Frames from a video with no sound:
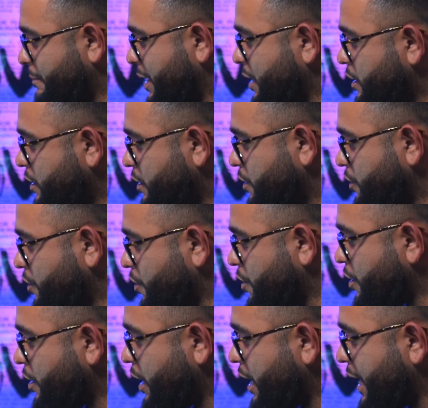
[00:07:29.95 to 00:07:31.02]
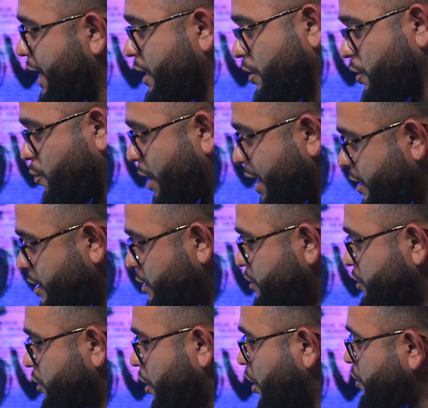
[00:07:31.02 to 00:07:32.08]
make your head look
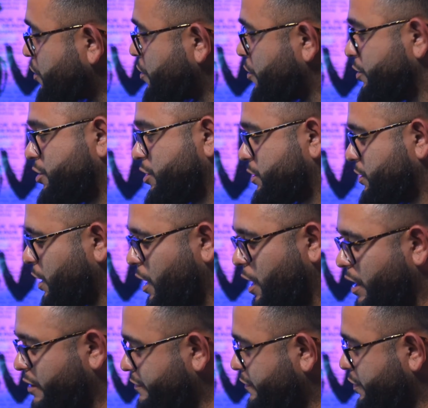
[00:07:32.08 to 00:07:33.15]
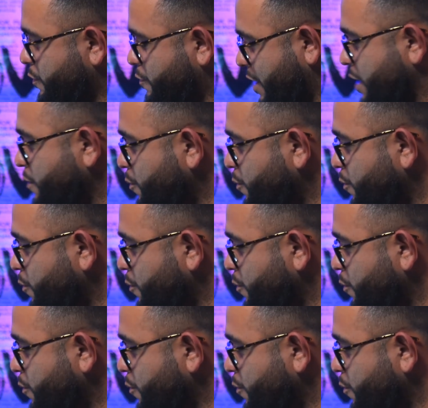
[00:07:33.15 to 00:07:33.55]
wider, taller, or just off. The right